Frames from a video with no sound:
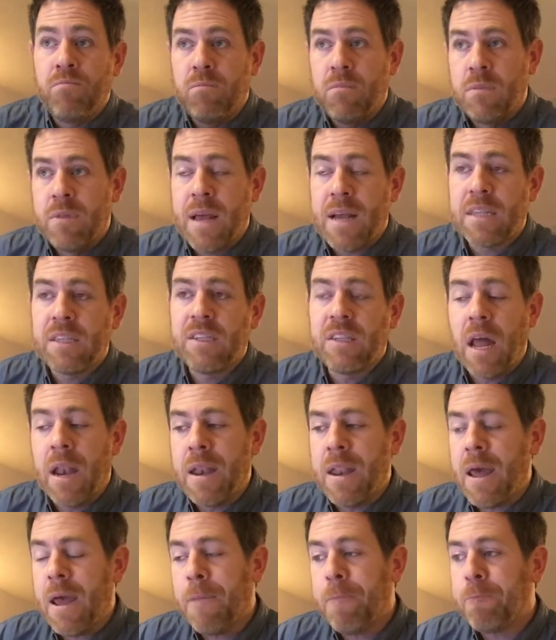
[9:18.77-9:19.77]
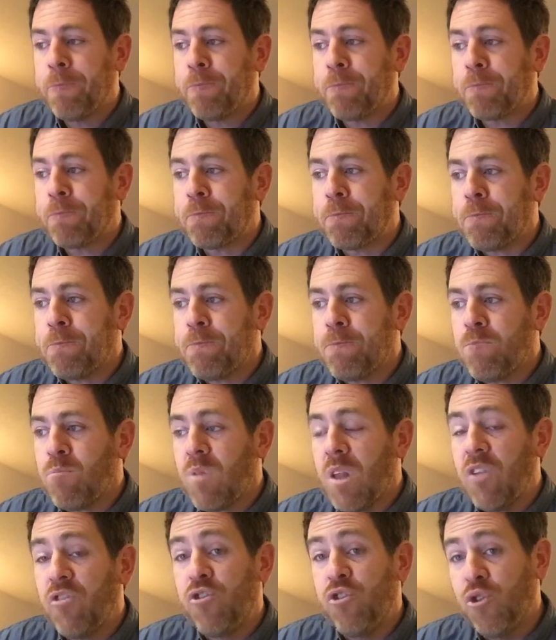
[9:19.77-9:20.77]
next Sunday.
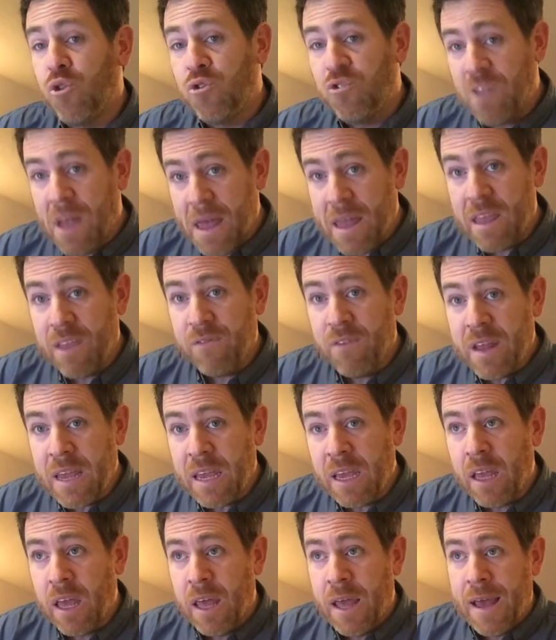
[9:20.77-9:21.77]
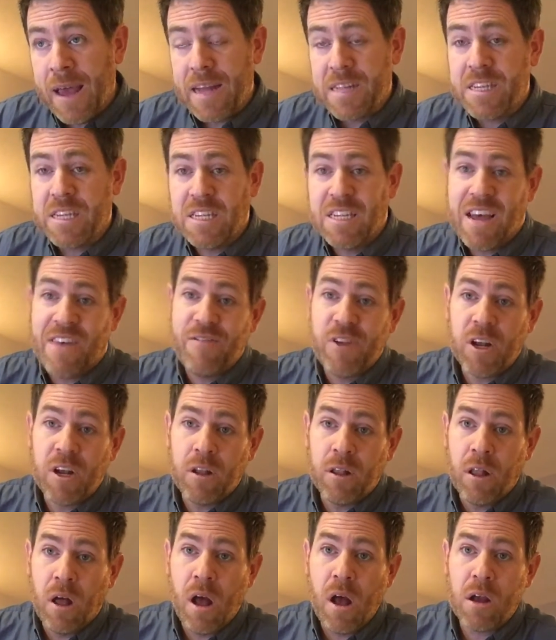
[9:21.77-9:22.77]
Tuesday evening at 7
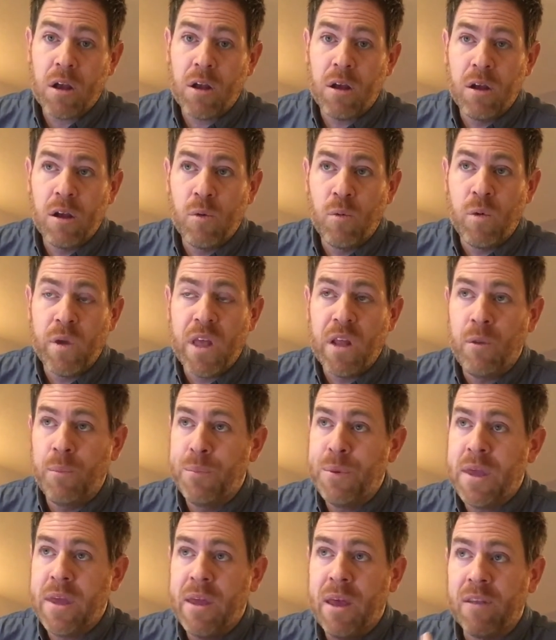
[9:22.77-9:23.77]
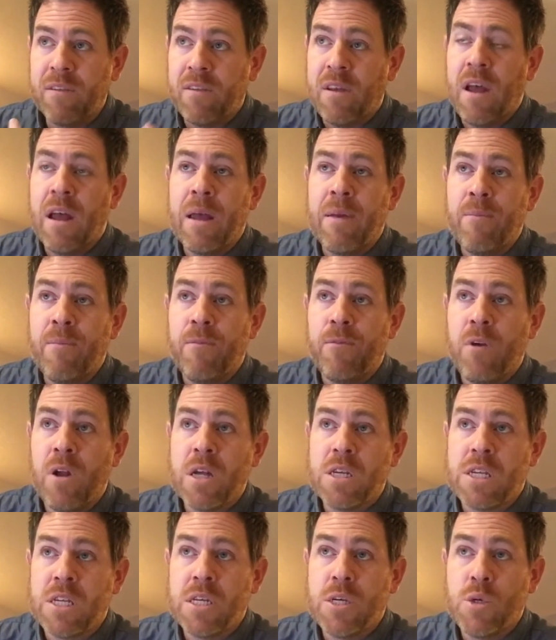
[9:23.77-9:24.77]
o'clock, it'll be a time for
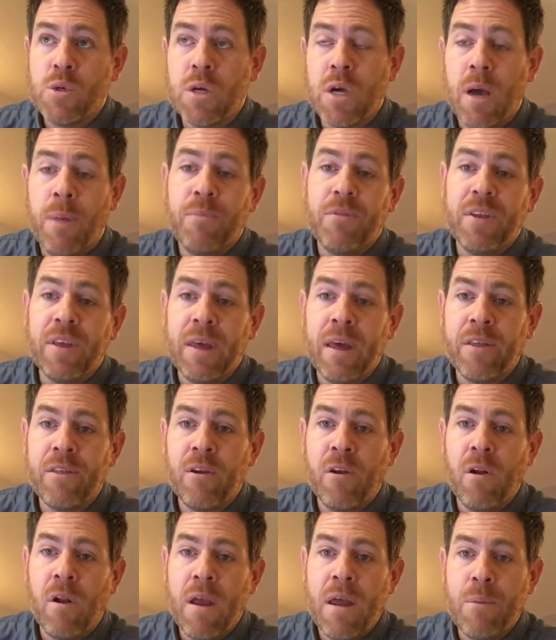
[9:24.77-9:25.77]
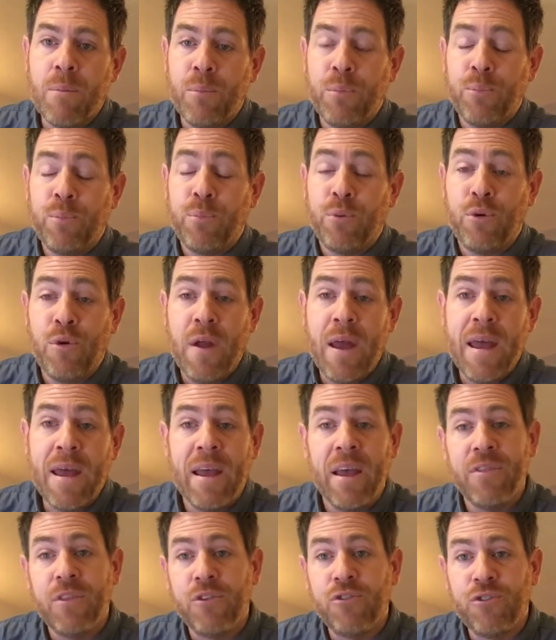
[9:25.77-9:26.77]
us to come together and
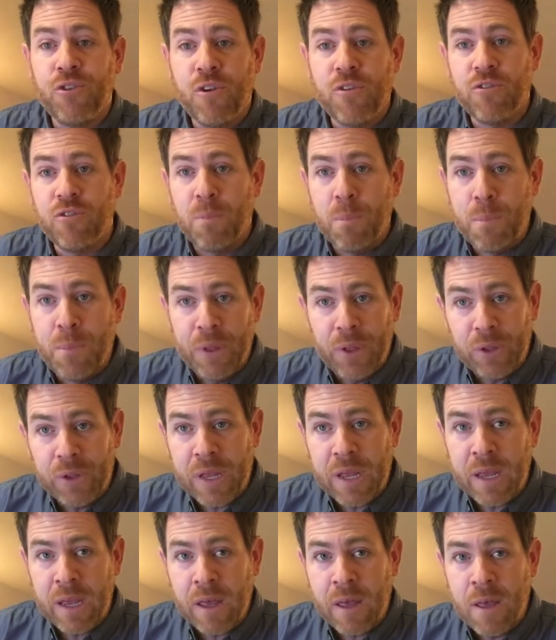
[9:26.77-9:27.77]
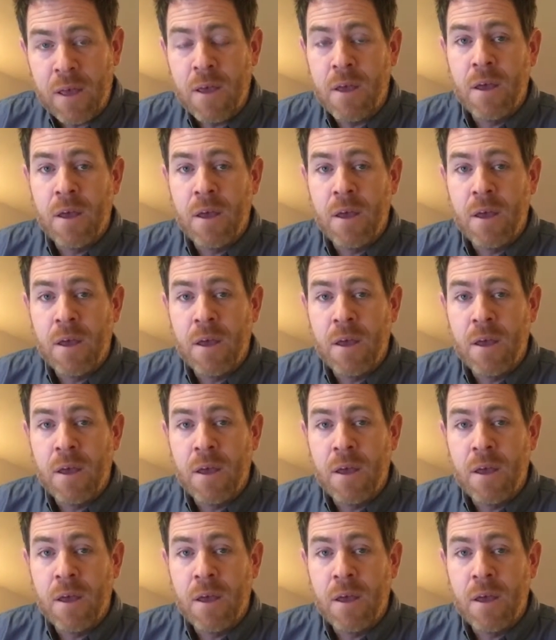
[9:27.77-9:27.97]
pray at the church building.